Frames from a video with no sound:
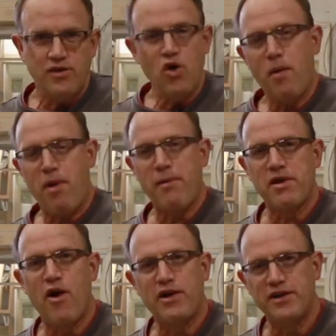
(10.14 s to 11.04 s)
You all
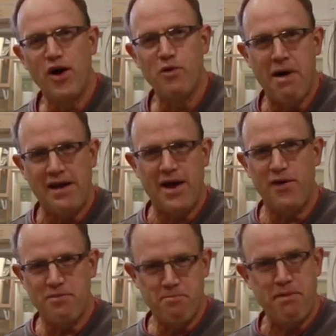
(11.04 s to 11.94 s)
probably already know by
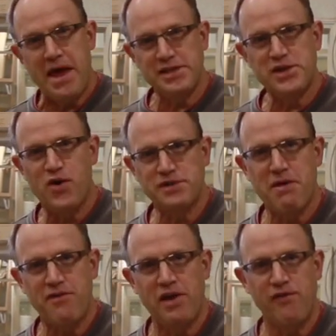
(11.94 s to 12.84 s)
now that bandsaw is
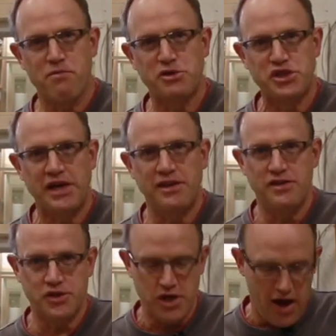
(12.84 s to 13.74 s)
my favorite machine
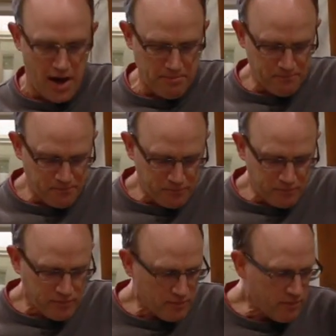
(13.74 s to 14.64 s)
in the shop.
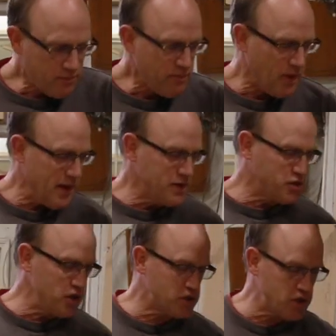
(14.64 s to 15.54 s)

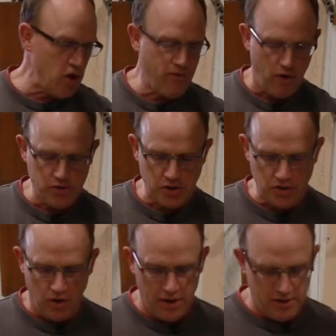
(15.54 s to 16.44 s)
It's just so
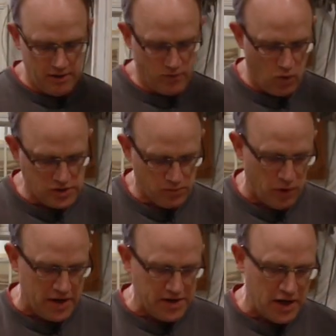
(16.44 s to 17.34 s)
versatile, and of course
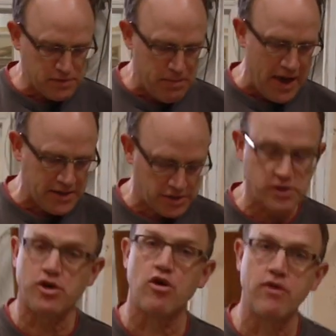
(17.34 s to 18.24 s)
what it does best
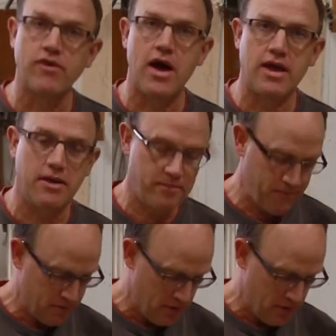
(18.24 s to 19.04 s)
is curve cutting.